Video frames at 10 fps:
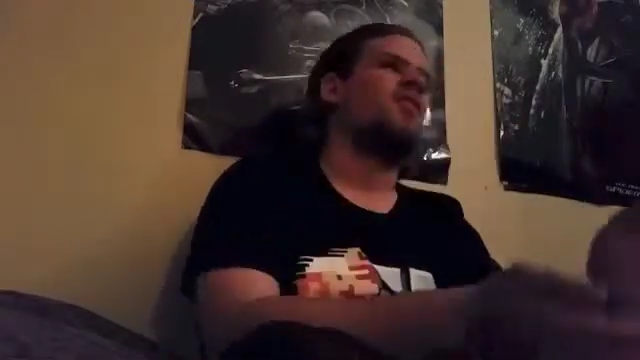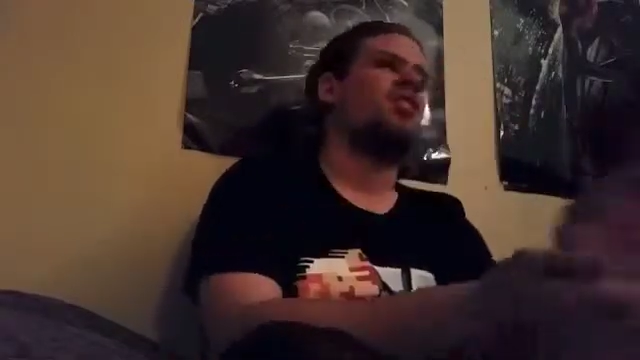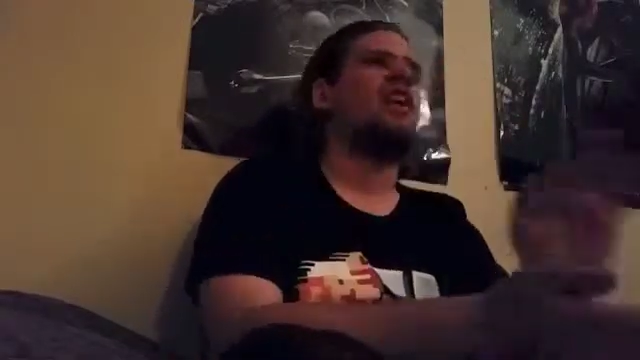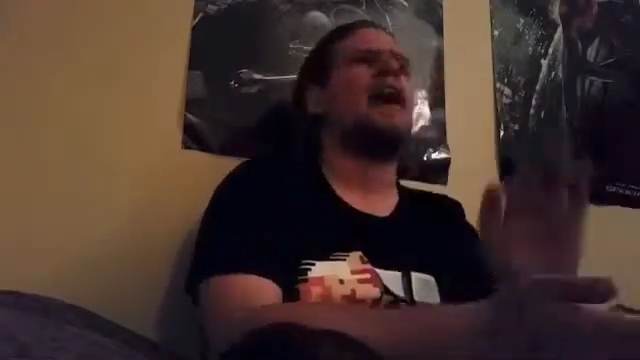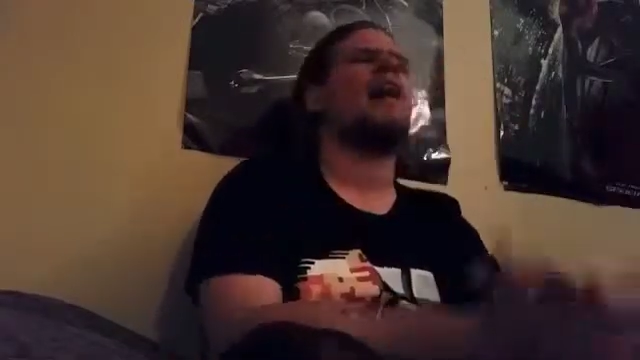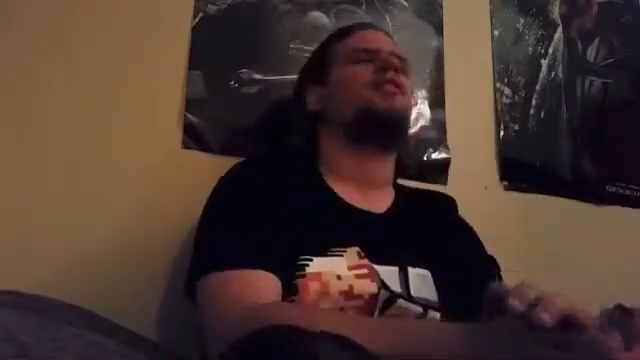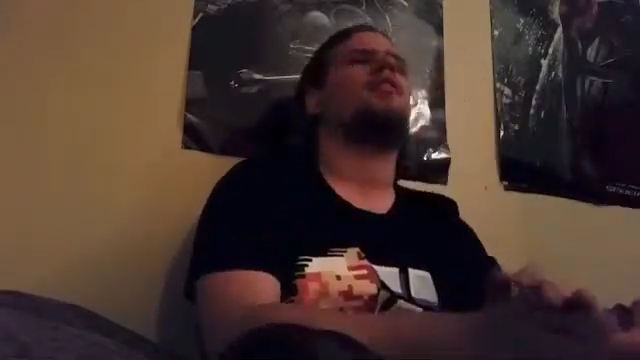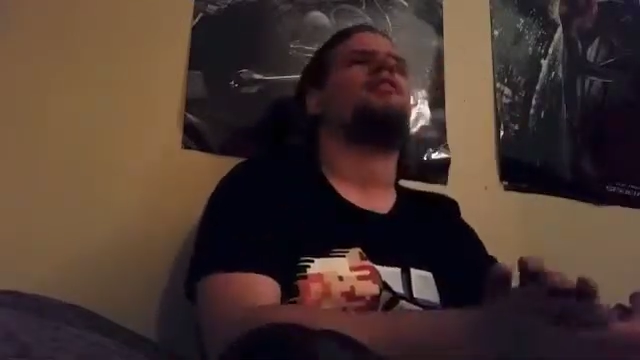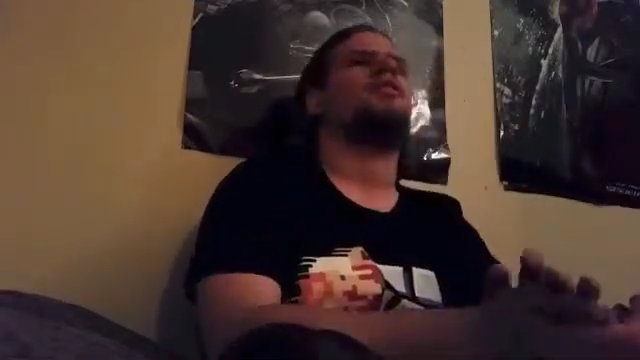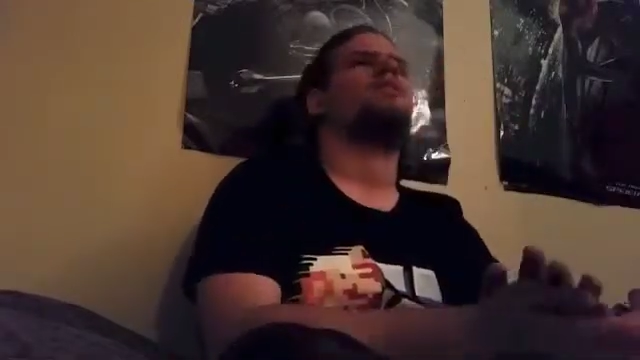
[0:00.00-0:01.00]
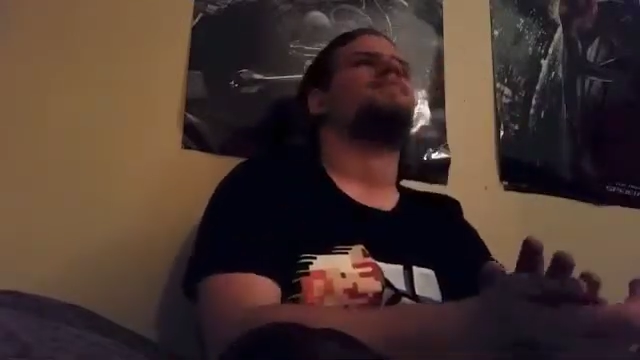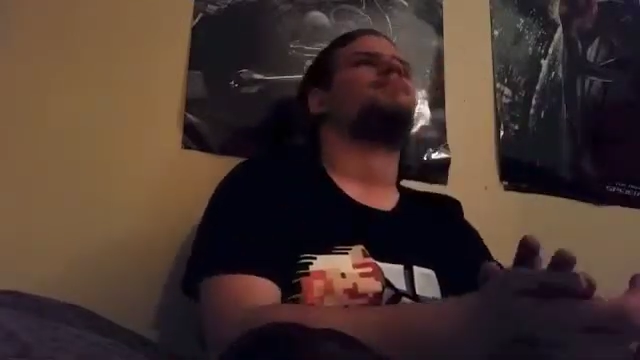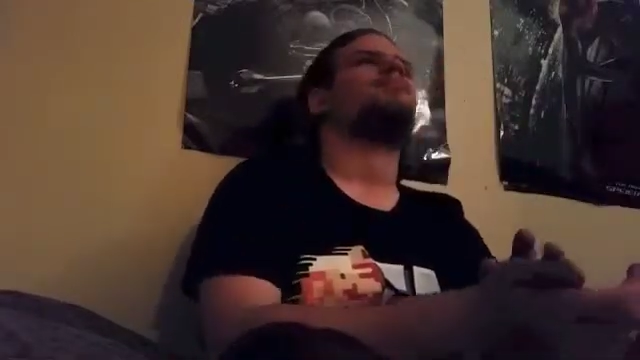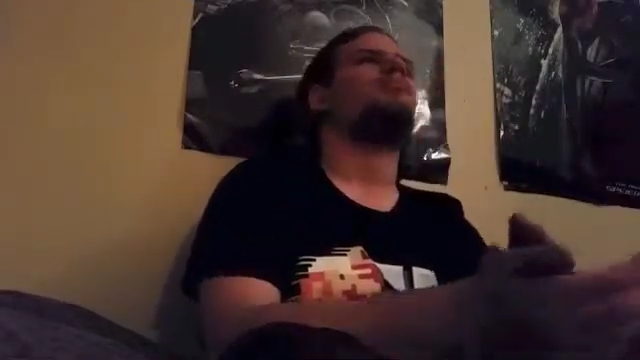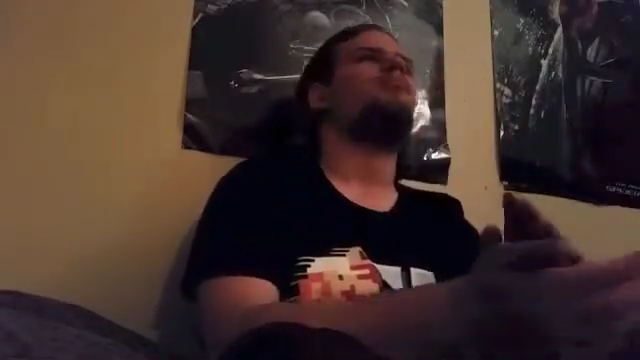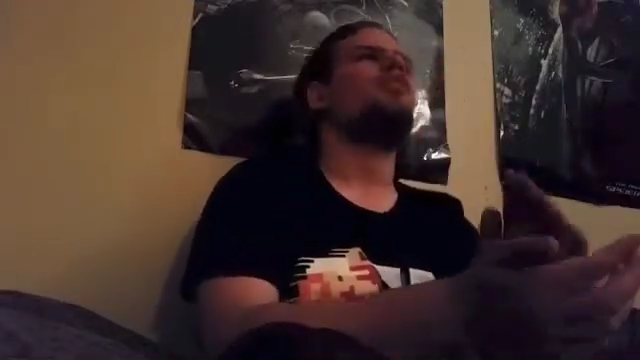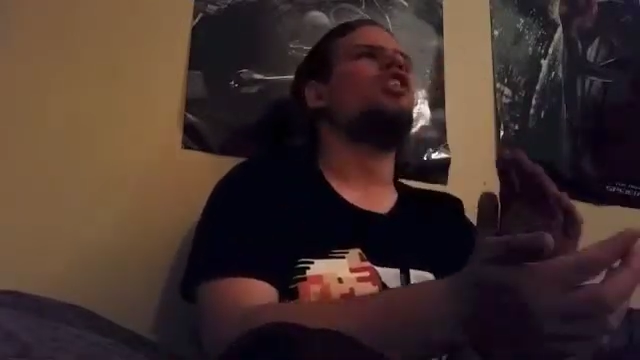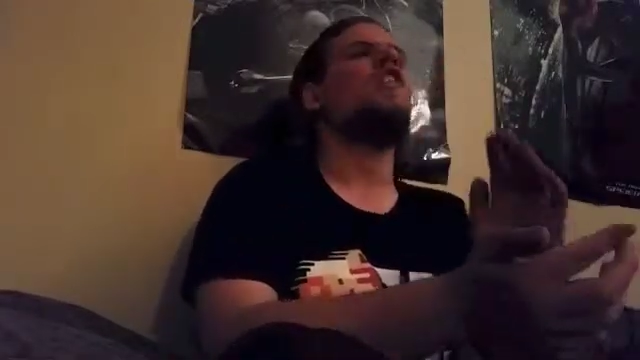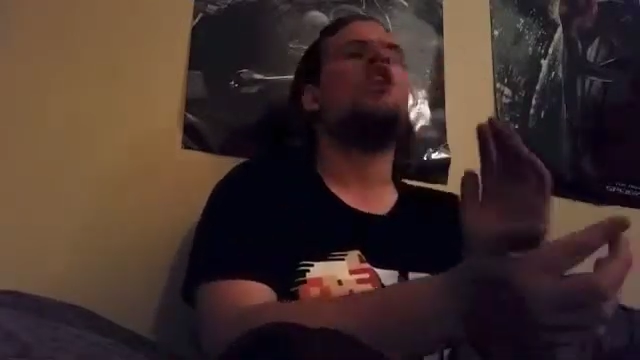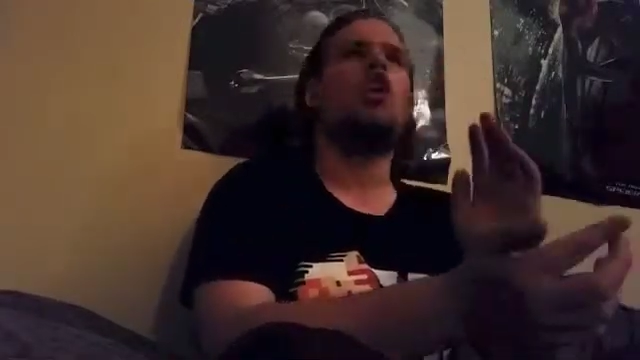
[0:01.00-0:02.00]
You have
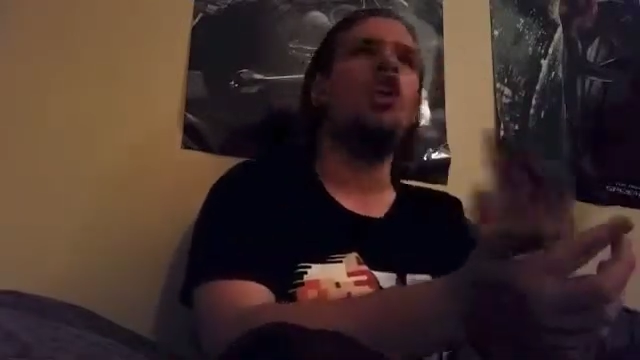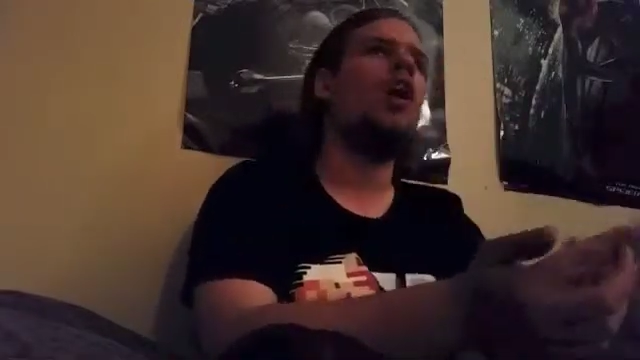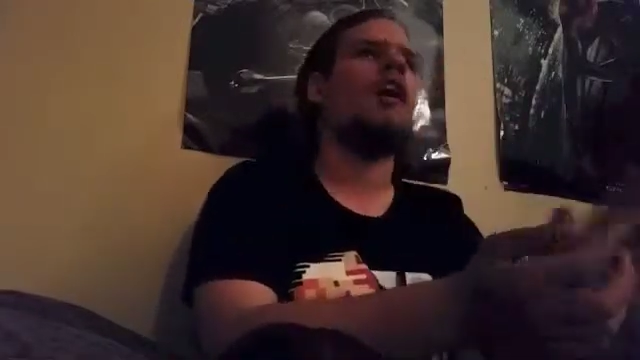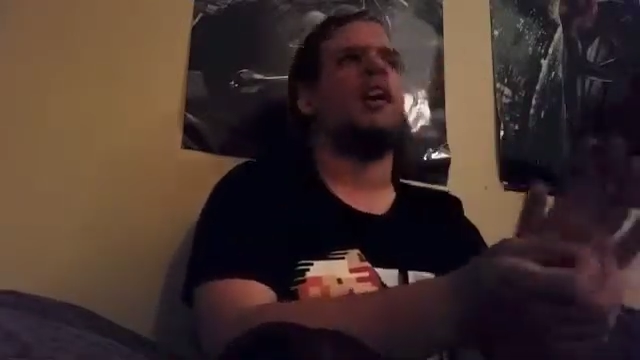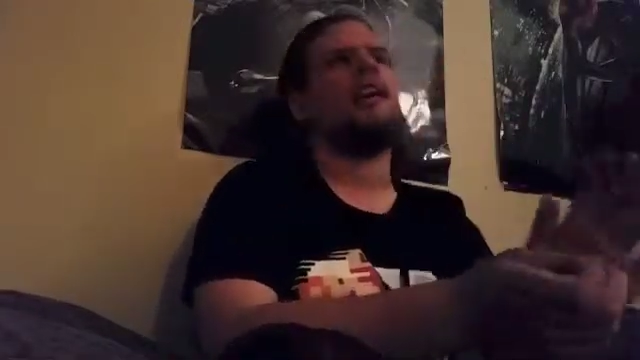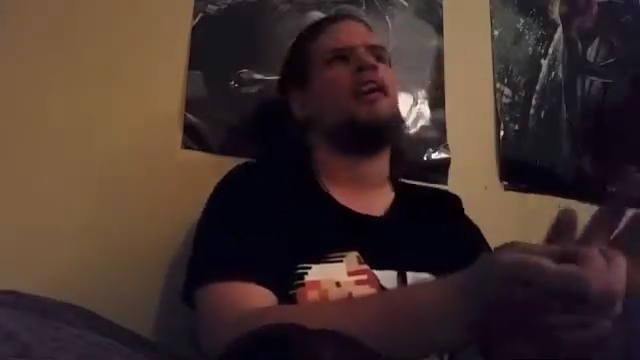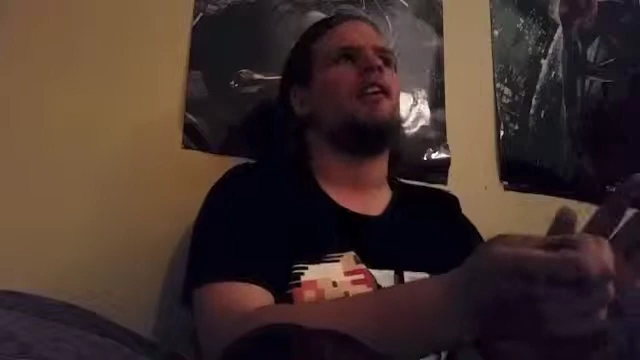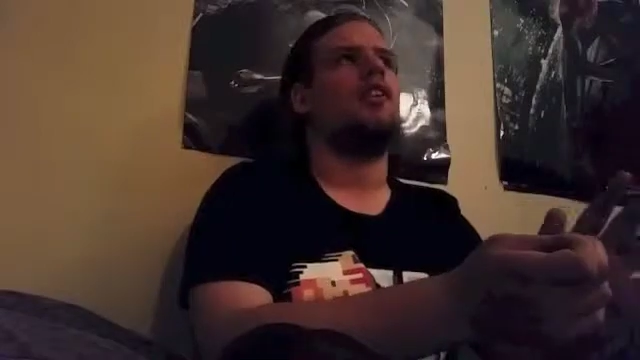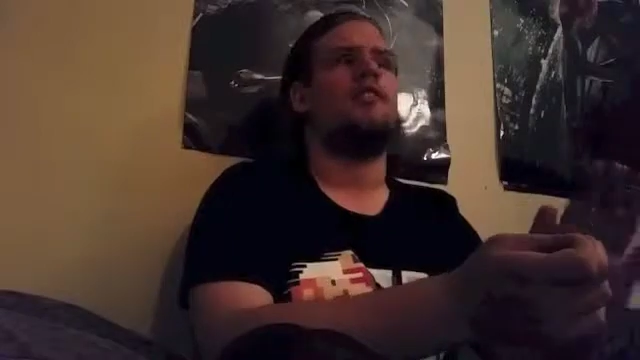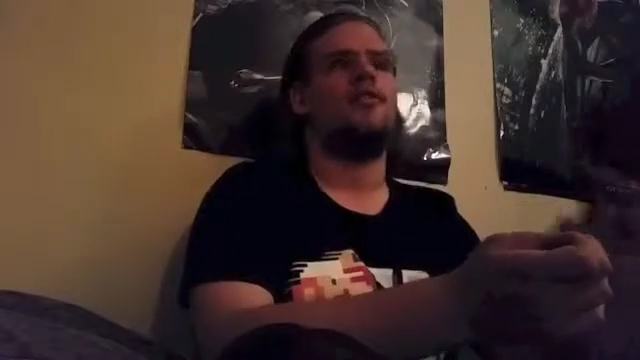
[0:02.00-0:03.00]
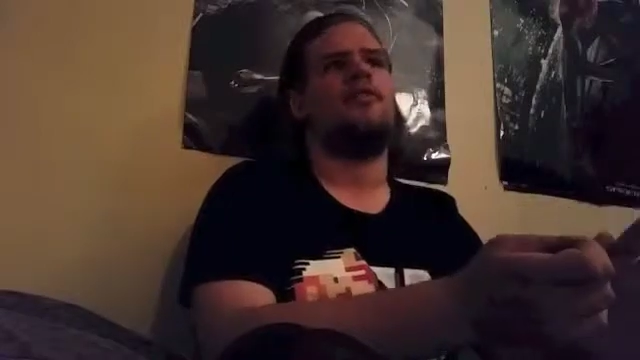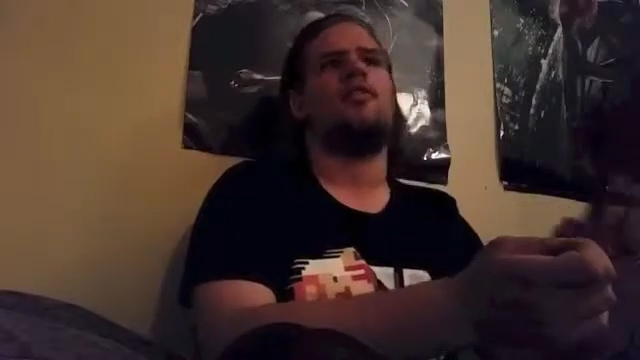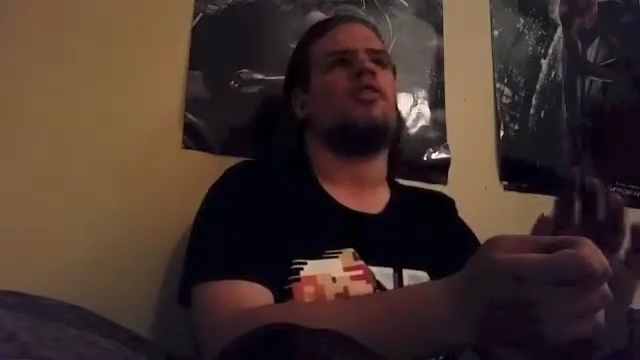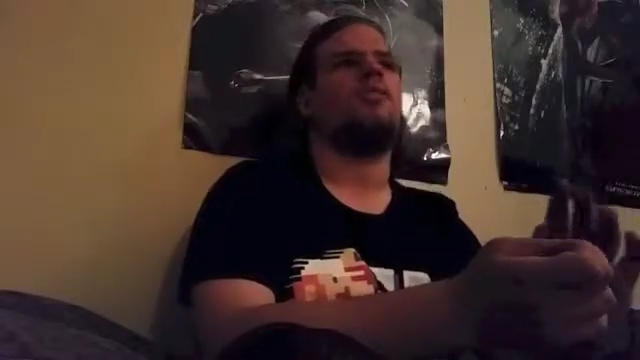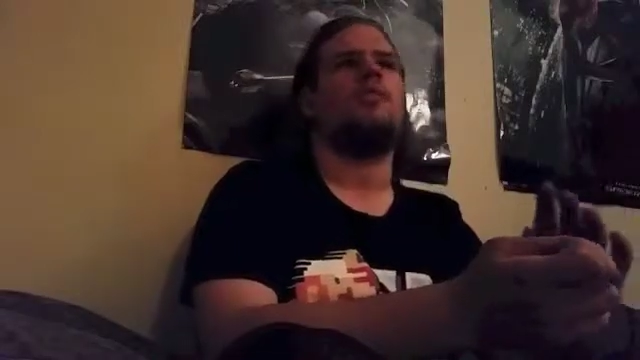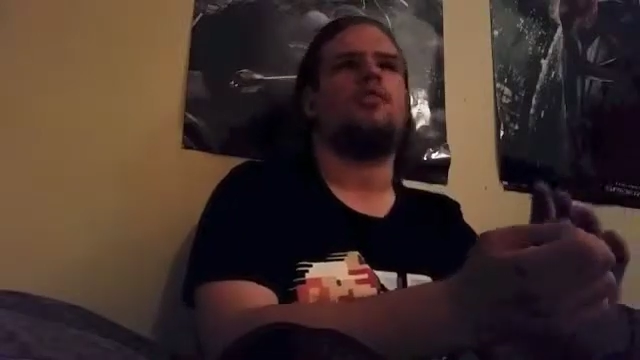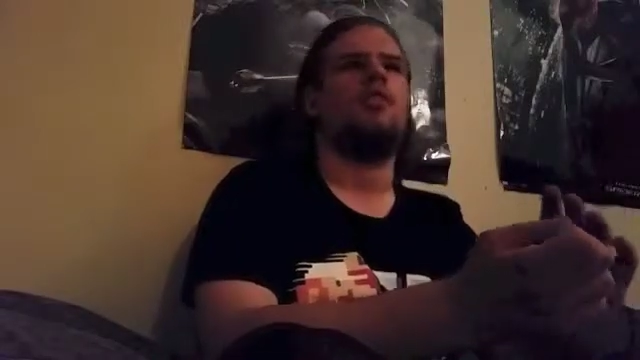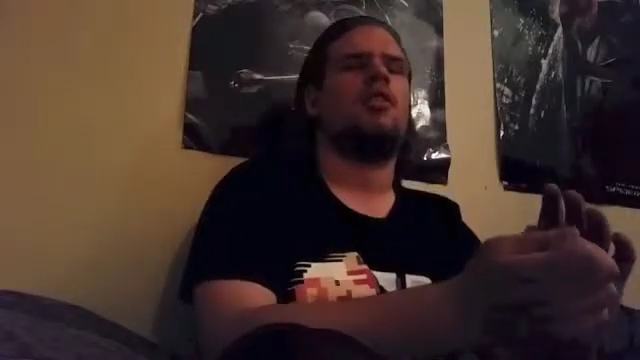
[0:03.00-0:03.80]
the lawyer of the film